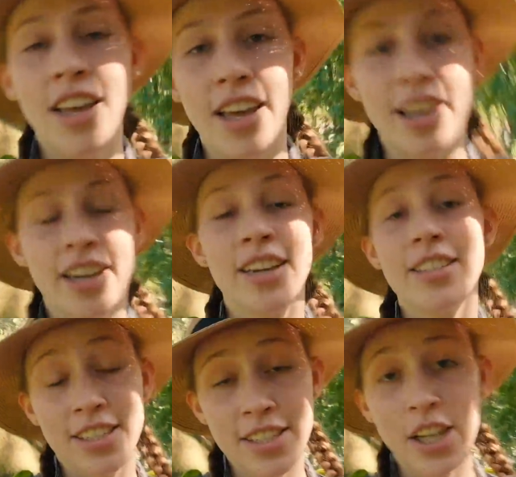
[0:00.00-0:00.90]
A
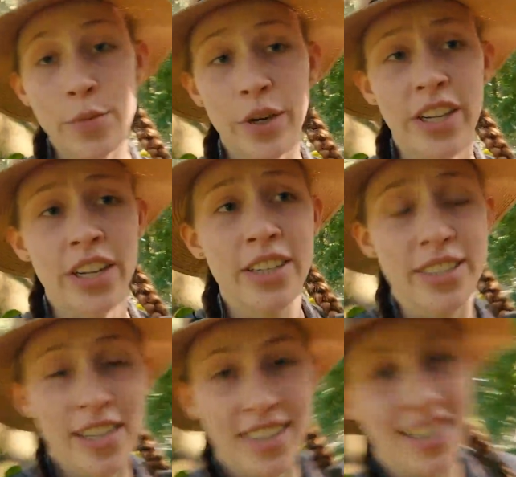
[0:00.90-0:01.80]
disclaimer here
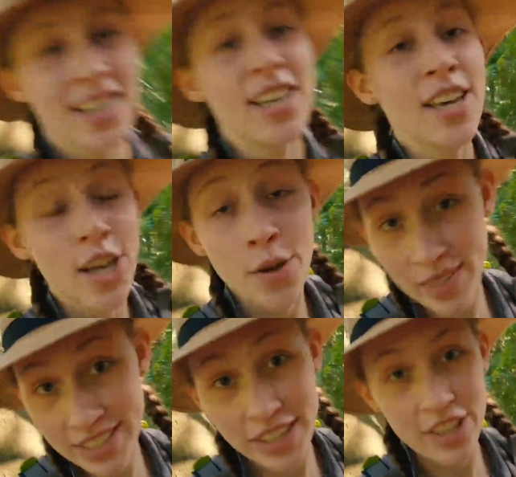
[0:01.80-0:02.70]
is that
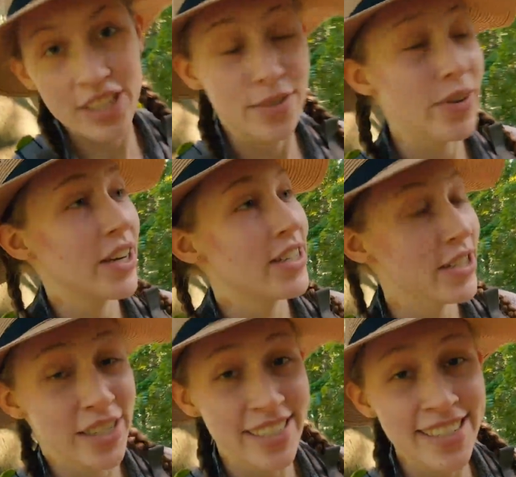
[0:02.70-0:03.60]
mental health is a very
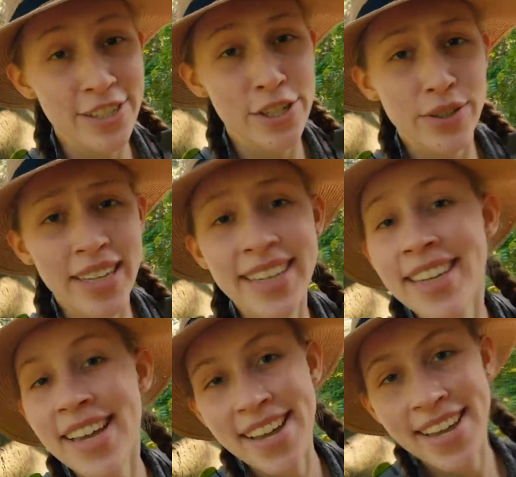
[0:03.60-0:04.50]
serious issue,
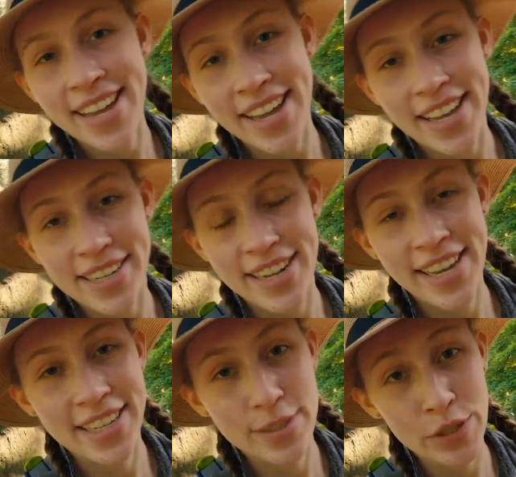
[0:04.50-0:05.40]
and
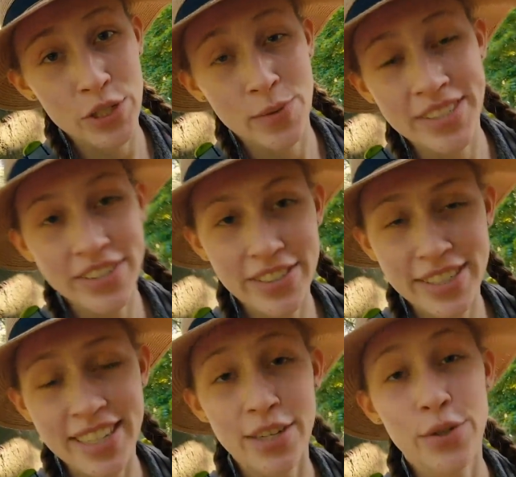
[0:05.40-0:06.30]
especially mental
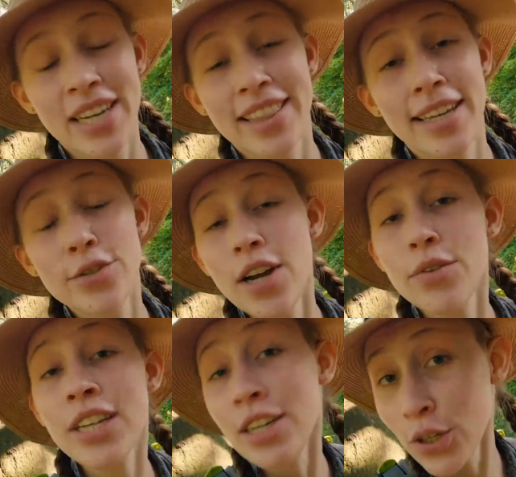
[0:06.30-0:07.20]
illness. I do not think
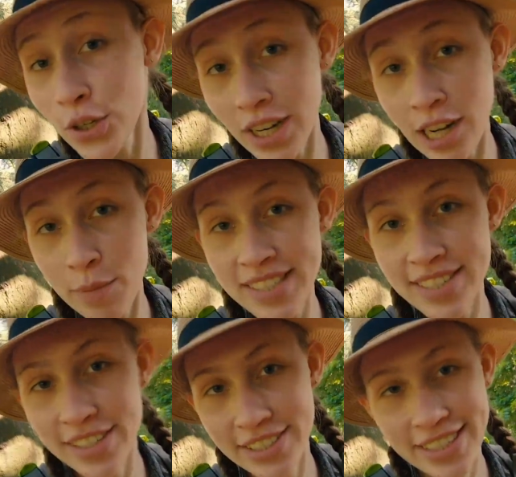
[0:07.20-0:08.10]
travel can cure any
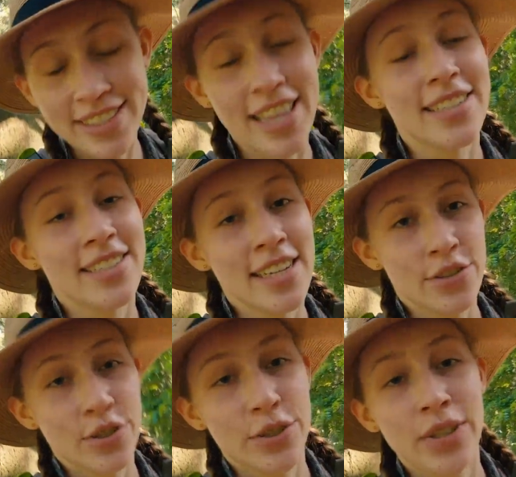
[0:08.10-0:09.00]
mental illness. That is
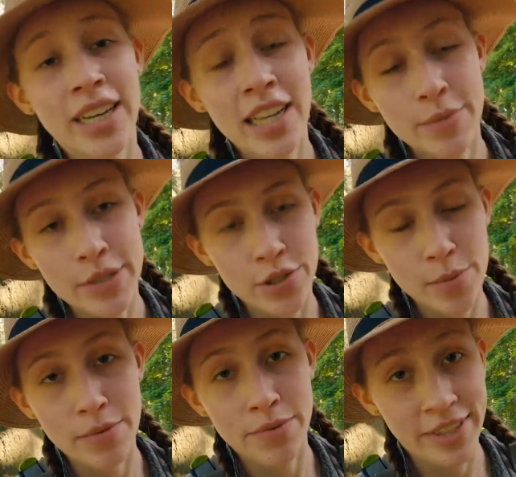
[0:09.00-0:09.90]
not true. Best
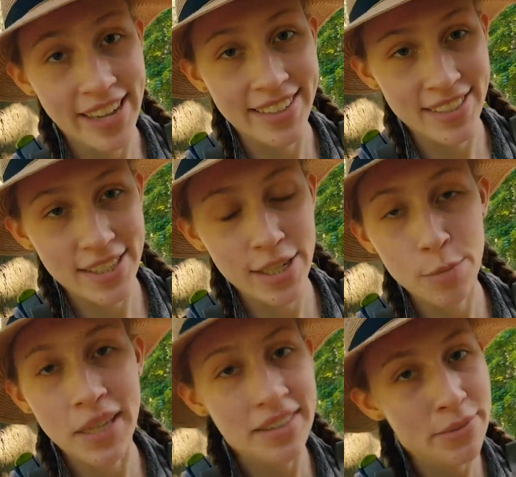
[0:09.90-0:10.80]
treatment for that is
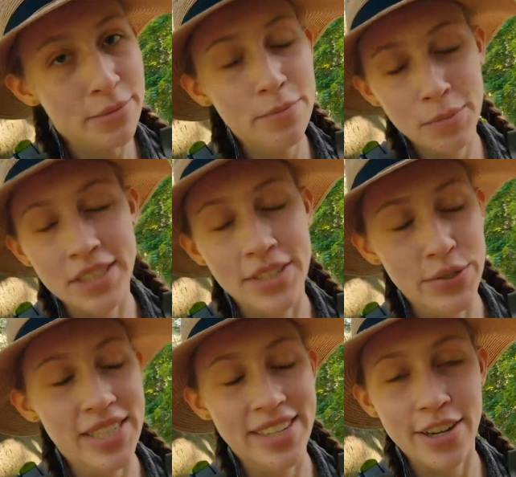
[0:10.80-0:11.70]
therapy. Please
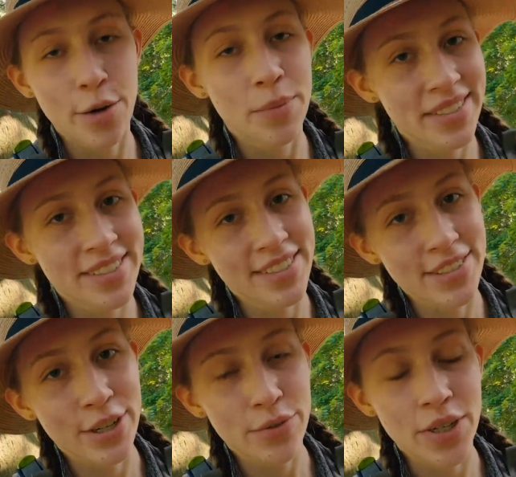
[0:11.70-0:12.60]
go see a therapist.
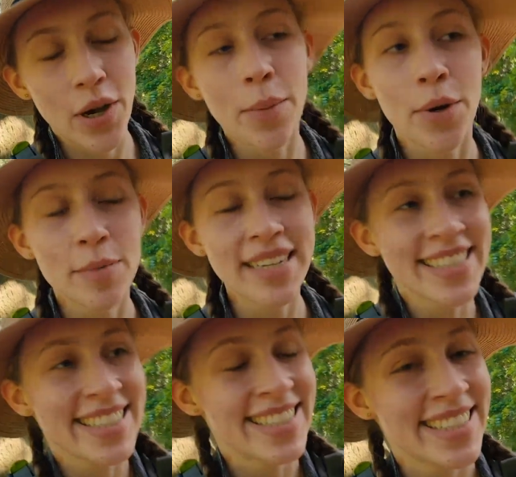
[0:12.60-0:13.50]
It's good for you, I
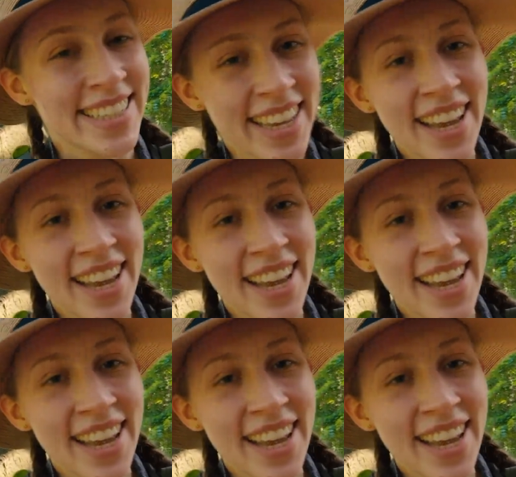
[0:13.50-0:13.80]
promise.